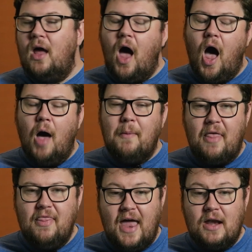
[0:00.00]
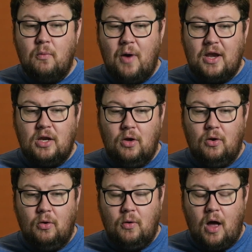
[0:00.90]
And then when
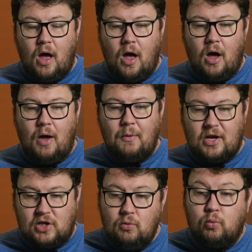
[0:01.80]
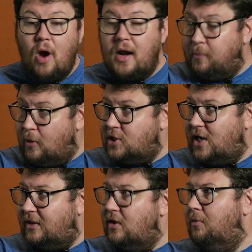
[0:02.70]
you actually run a
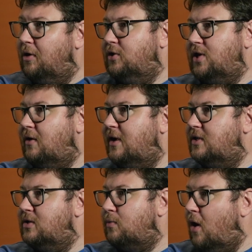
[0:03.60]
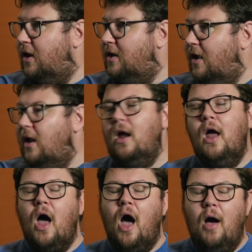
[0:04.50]
project that you want your generator to run under,
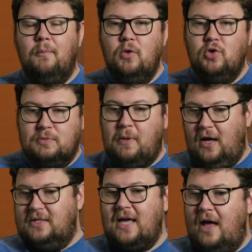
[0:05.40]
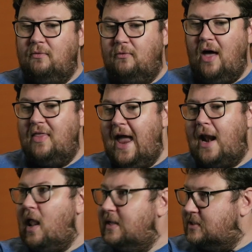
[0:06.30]
you just pass that via the
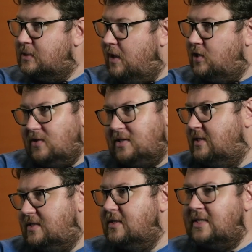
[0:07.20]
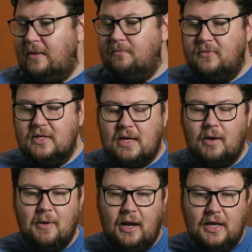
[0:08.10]
analyzer switch. So it's the same
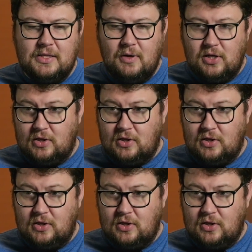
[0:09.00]
command line switch.